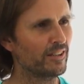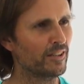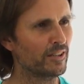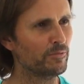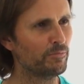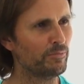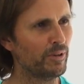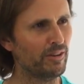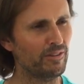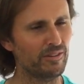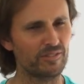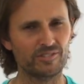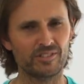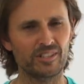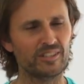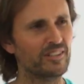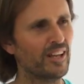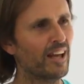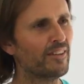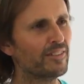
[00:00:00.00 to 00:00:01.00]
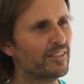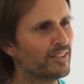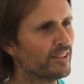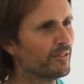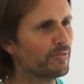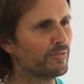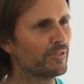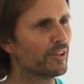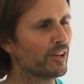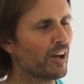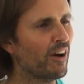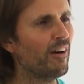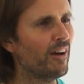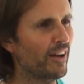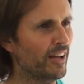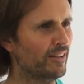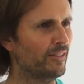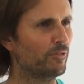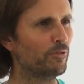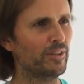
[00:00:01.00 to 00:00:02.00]
You know, the parents did nothing of the
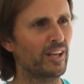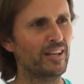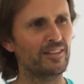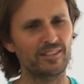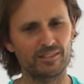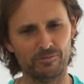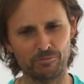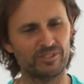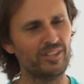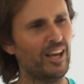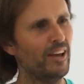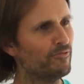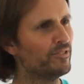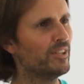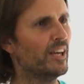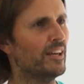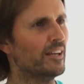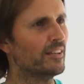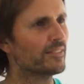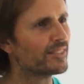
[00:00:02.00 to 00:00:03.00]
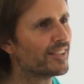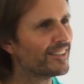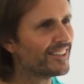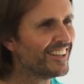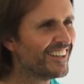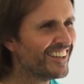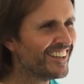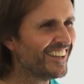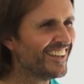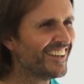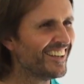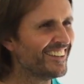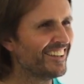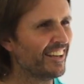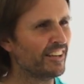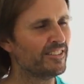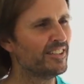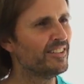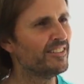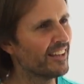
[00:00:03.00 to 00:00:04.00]
kind. All they did was have sex.
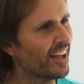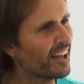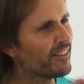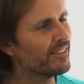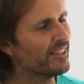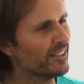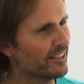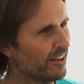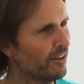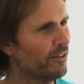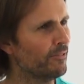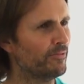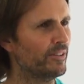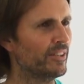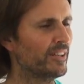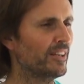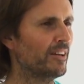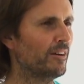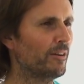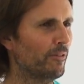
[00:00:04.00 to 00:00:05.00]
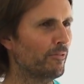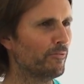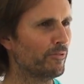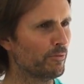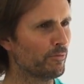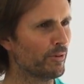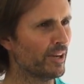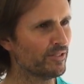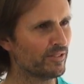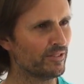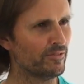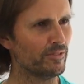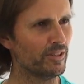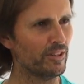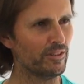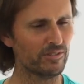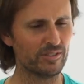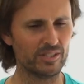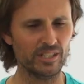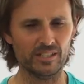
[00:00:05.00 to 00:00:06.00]
They did nothing of the rest of
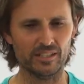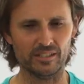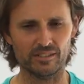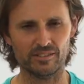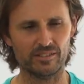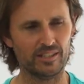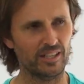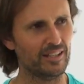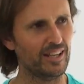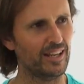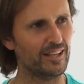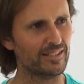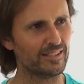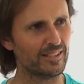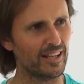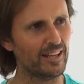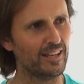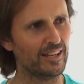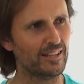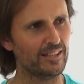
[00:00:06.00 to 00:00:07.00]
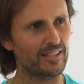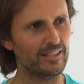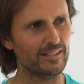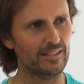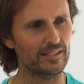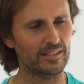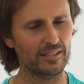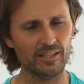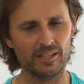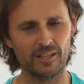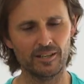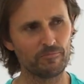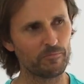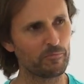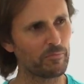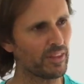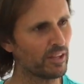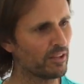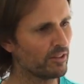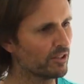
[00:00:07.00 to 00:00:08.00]
those things that they're saying they did.
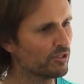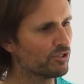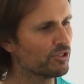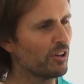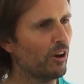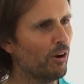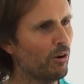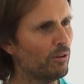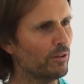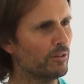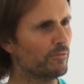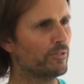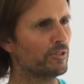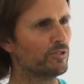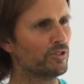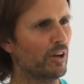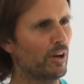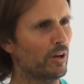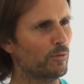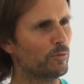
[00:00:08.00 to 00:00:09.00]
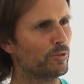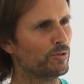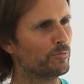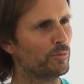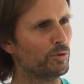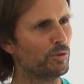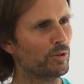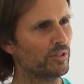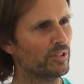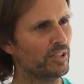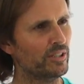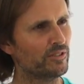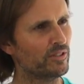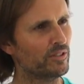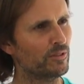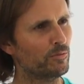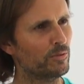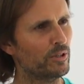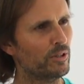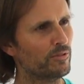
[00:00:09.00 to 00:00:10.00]
The soul of the child was brought
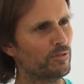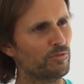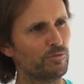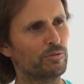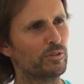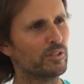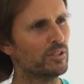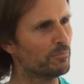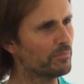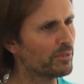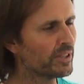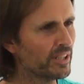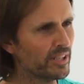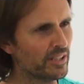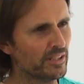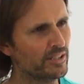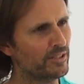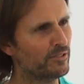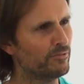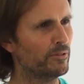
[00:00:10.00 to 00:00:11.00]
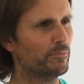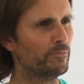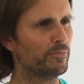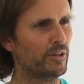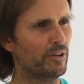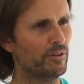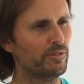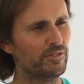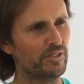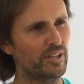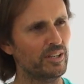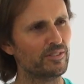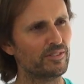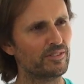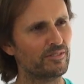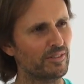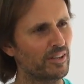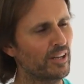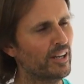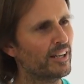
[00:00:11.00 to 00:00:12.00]
into the world through a completely different
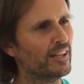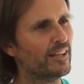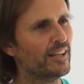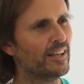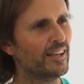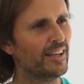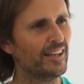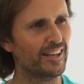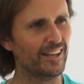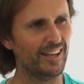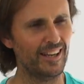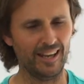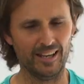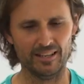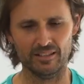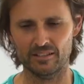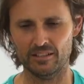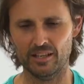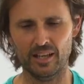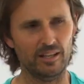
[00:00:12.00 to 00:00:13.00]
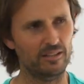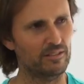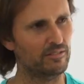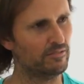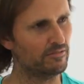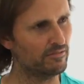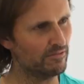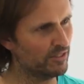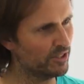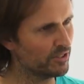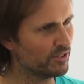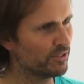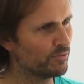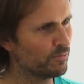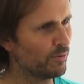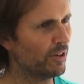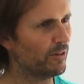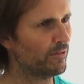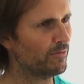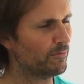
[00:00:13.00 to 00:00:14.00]
process, right? And this
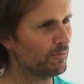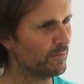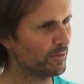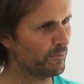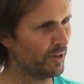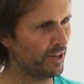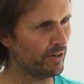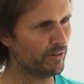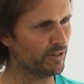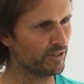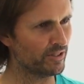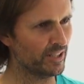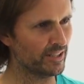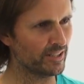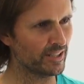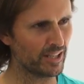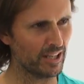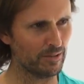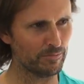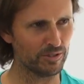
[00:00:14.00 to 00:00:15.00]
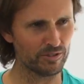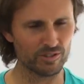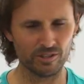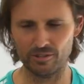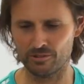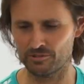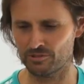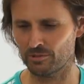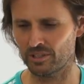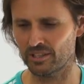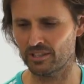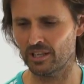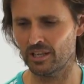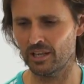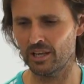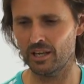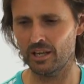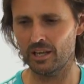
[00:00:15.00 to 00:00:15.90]
is what parents need to come to terms with.